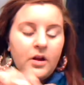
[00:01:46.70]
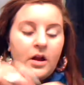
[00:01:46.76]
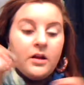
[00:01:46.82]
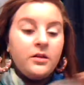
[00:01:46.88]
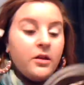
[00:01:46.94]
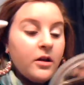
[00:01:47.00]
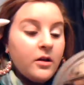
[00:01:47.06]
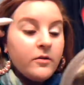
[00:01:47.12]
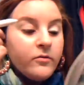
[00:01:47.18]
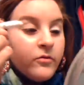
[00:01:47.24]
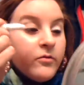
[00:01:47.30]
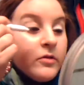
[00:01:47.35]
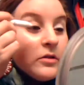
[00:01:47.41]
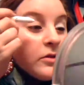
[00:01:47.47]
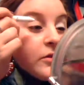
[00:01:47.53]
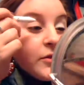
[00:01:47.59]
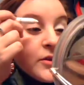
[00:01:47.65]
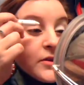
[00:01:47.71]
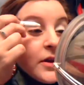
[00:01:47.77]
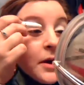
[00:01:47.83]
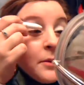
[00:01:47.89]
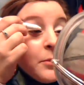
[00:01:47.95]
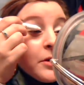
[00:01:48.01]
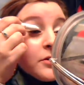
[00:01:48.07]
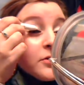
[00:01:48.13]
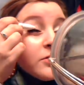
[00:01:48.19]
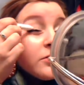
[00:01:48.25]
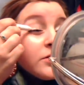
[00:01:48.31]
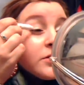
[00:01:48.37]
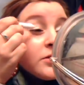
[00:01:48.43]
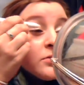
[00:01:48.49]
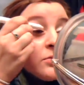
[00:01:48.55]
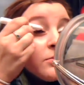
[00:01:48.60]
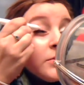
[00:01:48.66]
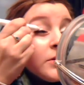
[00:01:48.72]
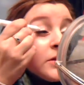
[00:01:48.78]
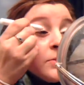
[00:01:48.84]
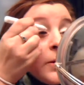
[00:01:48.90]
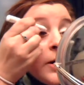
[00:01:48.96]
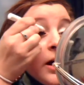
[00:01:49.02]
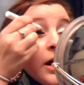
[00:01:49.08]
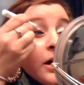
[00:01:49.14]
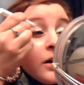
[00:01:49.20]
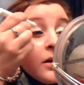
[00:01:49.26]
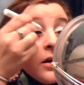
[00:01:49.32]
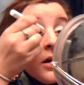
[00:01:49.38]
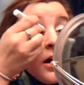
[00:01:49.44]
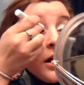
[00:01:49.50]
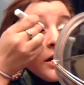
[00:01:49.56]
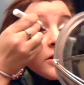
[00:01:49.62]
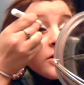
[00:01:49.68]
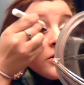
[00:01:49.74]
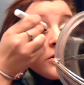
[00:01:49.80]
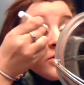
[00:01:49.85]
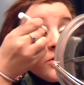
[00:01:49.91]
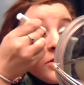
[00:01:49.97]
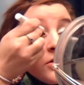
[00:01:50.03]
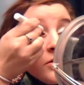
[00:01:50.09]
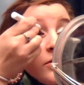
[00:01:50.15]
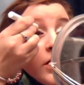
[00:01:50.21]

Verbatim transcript: there. I love this eye pencil. It just makes my eyeshadow so